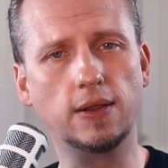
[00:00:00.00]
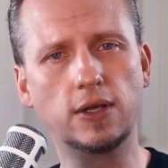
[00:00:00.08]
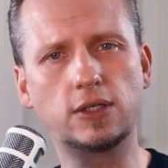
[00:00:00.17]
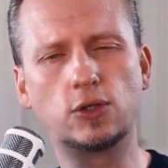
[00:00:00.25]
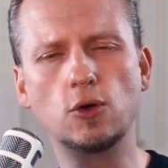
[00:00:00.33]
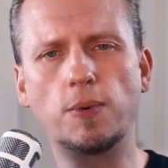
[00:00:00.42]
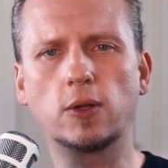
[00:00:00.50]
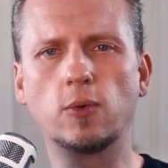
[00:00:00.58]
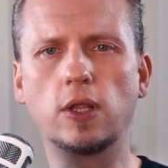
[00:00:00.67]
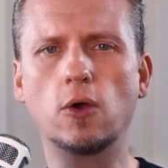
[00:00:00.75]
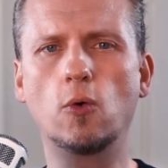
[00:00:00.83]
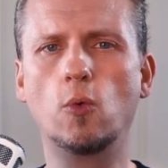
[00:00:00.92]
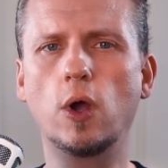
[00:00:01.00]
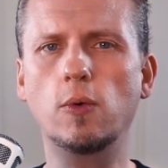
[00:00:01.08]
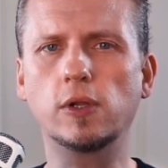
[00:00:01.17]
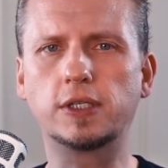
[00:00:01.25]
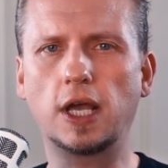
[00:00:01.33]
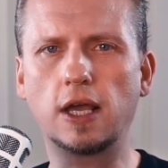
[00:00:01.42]
In this two-part video we
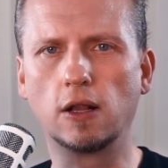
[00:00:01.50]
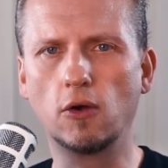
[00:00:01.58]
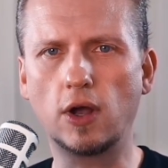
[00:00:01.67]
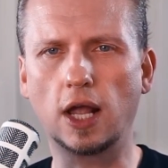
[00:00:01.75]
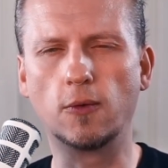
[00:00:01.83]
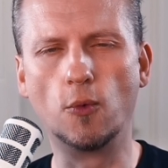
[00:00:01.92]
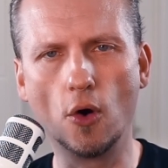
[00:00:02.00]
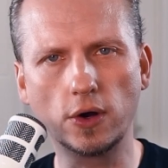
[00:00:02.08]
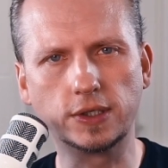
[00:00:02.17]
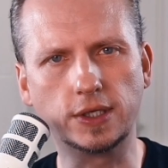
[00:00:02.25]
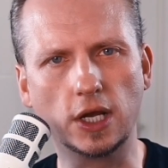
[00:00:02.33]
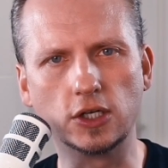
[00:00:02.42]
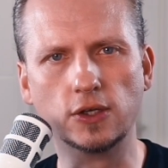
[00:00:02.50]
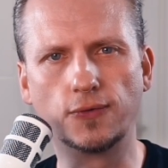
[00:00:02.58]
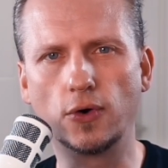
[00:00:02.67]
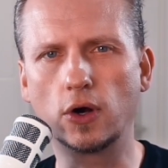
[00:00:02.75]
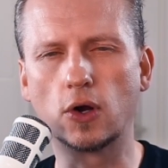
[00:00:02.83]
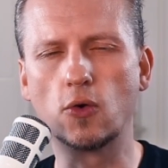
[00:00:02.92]
will take a look at
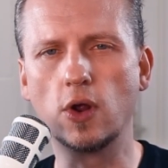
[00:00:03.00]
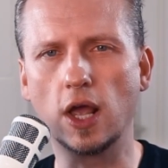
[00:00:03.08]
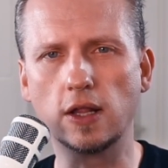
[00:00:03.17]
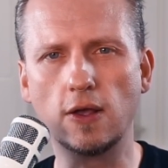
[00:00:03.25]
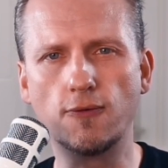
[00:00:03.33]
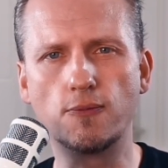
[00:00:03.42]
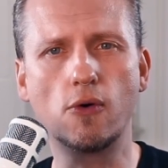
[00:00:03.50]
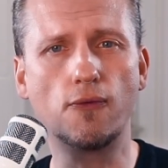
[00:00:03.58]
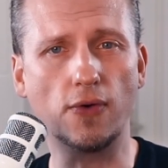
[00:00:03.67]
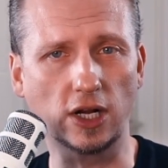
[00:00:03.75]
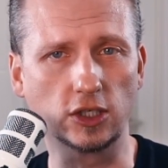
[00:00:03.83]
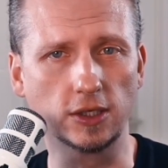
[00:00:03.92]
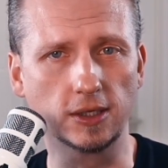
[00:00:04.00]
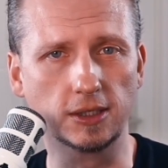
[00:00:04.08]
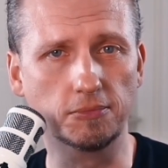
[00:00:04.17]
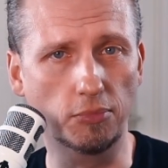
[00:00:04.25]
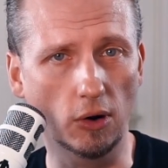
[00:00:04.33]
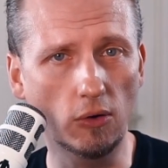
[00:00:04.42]
workstations for creative
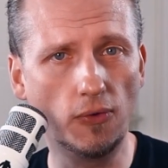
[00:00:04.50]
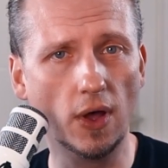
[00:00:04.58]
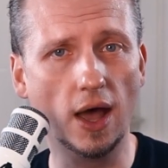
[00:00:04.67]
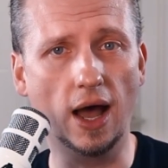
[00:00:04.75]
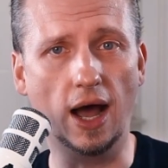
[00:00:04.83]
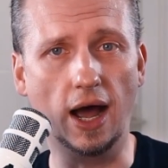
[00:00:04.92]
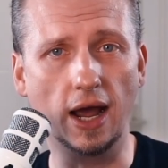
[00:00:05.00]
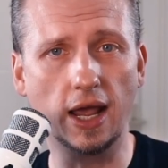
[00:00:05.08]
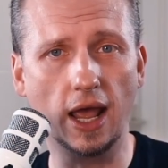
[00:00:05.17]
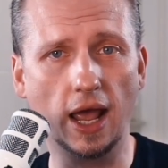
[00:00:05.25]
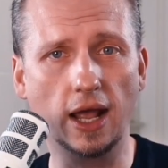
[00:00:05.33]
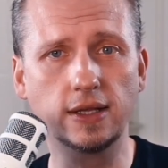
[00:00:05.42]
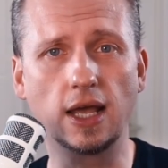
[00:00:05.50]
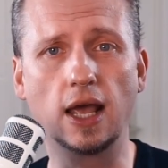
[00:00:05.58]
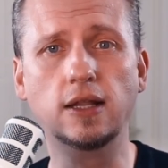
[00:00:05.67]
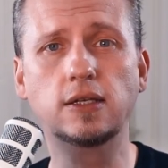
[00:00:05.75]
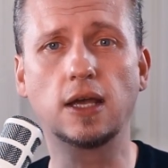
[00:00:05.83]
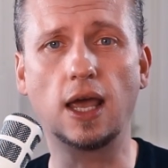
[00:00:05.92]
professionals, both high-end
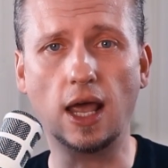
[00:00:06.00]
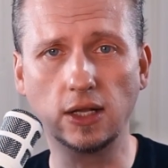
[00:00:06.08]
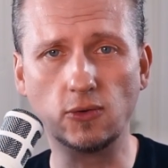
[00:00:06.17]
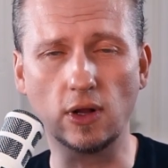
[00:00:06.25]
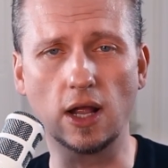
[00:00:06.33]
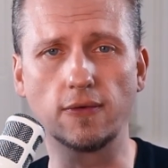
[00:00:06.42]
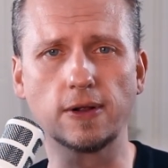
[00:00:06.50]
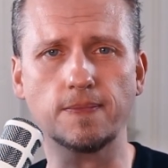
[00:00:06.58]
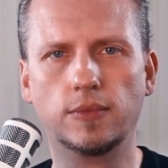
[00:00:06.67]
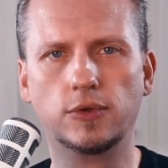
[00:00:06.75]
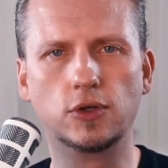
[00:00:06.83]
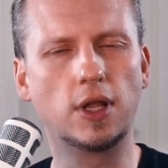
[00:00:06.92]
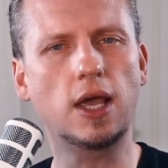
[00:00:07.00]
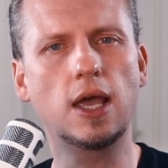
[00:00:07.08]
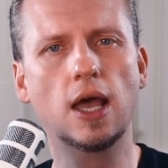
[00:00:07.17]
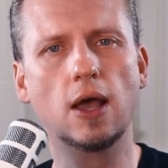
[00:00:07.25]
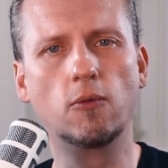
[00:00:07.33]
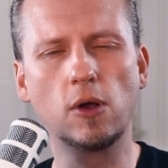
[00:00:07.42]
and entry-level.
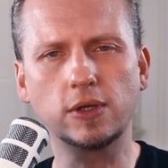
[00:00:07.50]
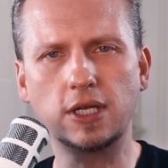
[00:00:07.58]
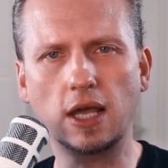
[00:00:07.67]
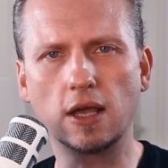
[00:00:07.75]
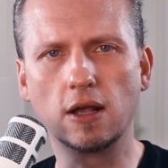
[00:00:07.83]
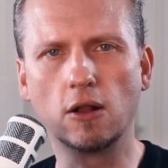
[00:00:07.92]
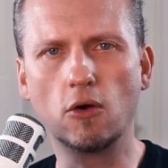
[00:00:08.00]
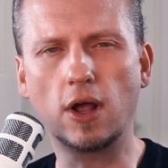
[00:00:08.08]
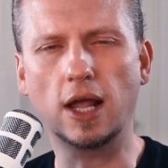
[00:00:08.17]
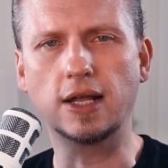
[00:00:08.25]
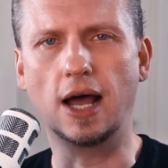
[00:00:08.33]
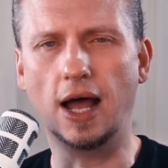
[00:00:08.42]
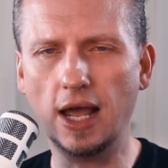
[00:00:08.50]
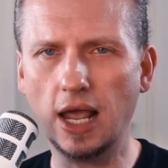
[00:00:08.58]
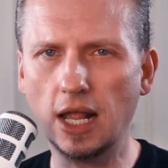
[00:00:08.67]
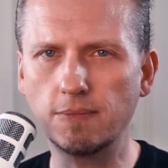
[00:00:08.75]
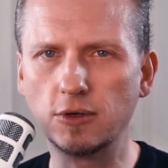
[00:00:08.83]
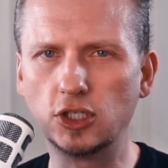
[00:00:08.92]
Today we will taking a look at a
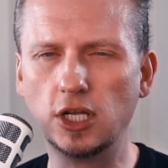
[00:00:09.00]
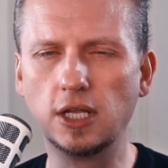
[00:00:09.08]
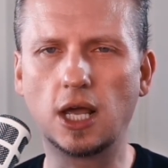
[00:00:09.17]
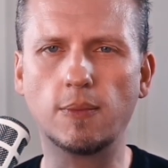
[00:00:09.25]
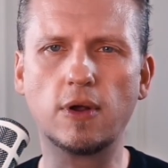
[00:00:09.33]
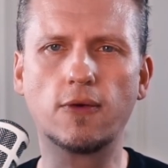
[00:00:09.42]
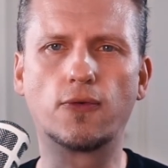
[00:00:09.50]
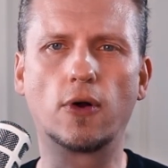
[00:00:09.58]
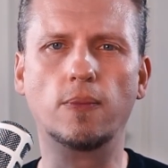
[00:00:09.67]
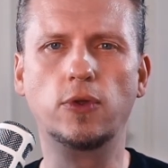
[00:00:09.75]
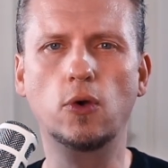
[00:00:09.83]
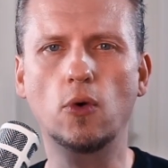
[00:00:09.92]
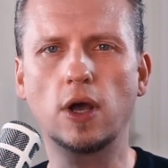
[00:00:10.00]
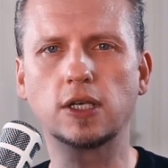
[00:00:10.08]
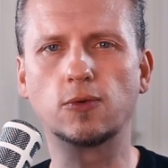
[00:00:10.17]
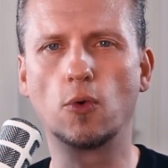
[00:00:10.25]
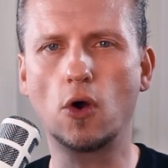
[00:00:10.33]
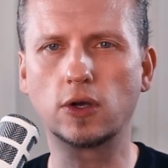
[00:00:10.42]
high-end machine coming from
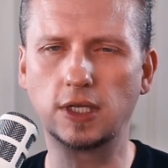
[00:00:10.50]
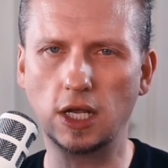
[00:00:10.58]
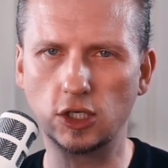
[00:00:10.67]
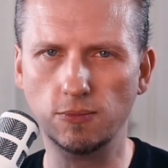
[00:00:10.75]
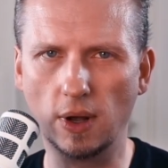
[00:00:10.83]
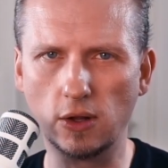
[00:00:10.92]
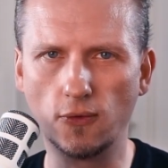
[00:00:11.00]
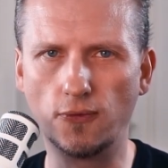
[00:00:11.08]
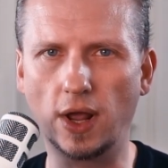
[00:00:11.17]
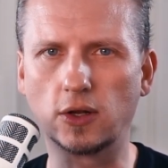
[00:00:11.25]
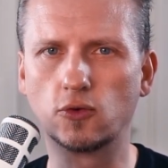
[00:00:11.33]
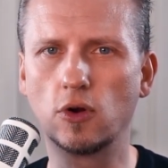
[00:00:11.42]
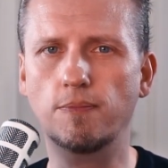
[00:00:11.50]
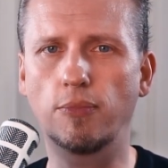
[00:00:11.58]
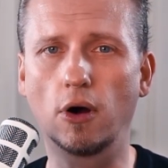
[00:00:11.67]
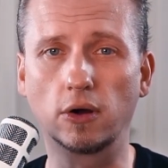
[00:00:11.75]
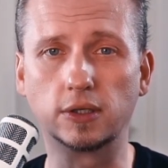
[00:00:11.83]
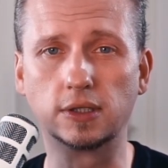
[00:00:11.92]
US workstation manufacturer
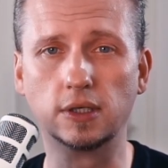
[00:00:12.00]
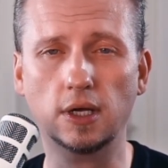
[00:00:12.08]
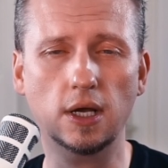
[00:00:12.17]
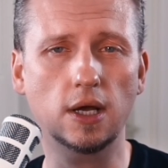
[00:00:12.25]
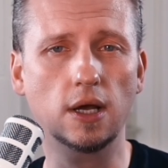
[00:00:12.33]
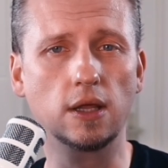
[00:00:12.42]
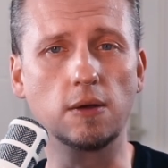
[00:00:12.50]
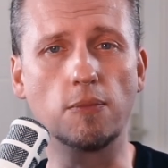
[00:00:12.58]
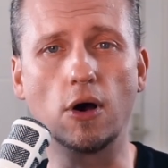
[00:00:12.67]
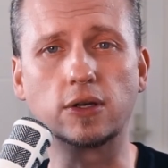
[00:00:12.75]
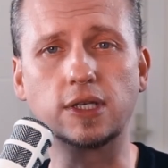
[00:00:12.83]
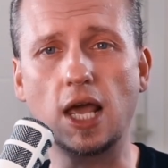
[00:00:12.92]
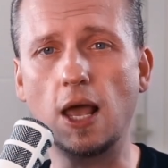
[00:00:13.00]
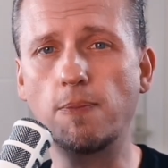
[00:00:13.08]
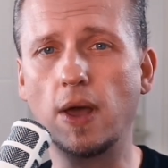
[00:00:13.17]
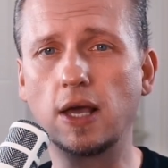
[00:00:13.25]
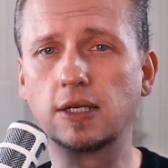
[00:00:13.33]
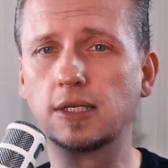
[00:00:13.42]
BOXX, the BOXX
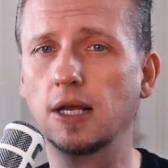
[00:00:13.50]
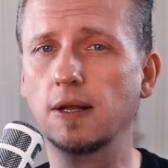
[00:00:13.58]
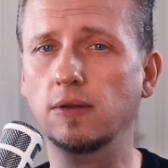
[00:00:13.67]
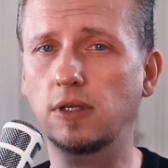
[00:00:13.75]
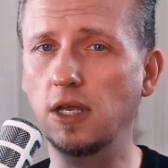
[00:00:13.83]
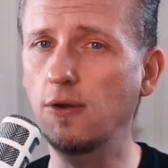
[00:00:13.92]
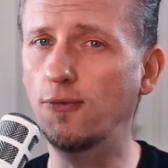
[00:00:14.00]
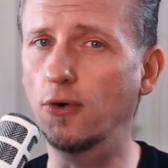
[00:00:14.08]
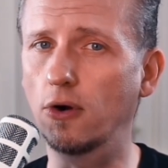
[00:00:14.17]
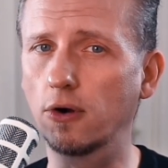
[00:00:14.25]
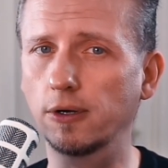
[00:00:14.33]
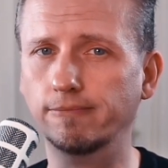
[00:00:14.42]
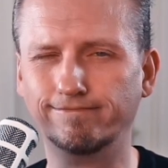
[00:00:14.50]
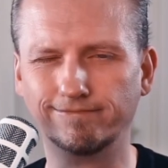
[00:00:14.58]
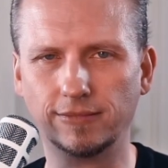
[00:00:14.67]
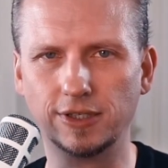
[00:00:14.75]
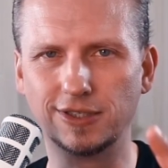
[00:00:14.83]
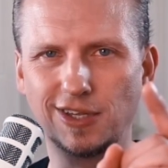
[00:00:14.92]
APEXX
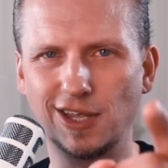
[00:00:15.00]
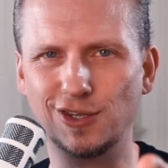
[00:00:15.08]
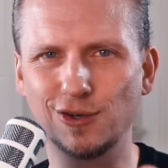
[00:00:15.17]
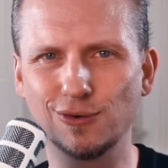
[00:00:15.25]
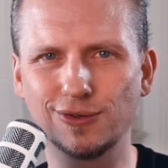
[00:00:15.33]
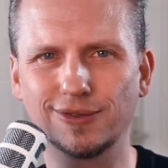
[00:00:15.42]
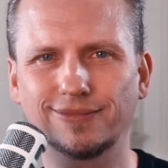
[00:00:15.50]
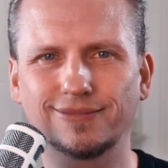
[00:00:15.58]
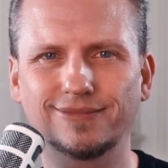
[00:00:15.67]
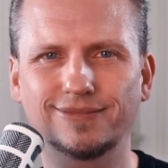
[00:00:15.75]
D4. Stay tuned.